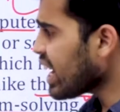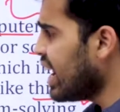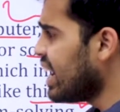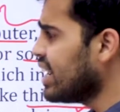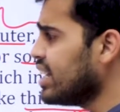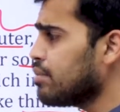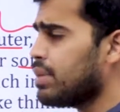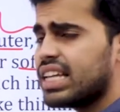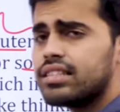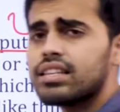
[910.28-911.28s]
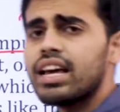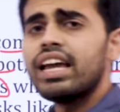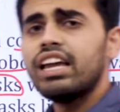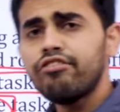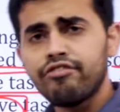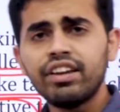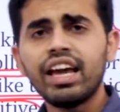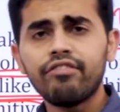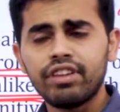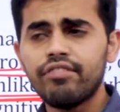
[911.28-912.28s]
Learning means if we
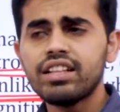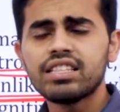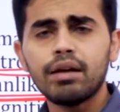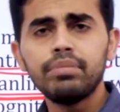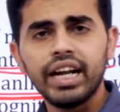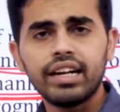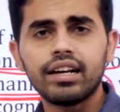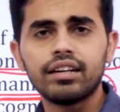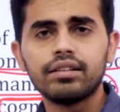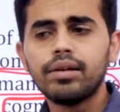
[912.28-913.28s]
have given some data